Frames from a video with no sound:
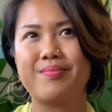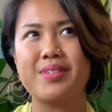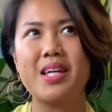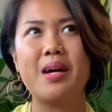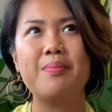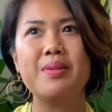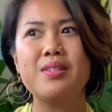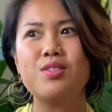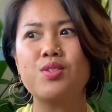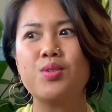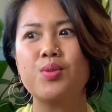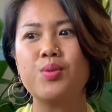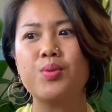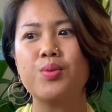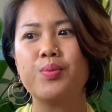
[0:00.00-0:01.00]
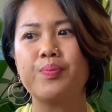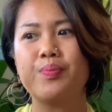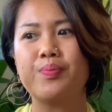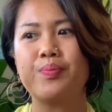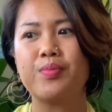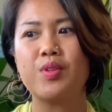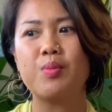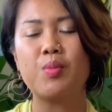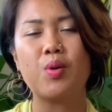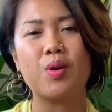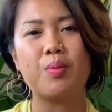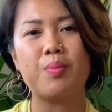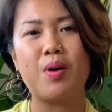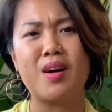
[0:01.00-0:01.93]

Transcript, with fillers: tap into the more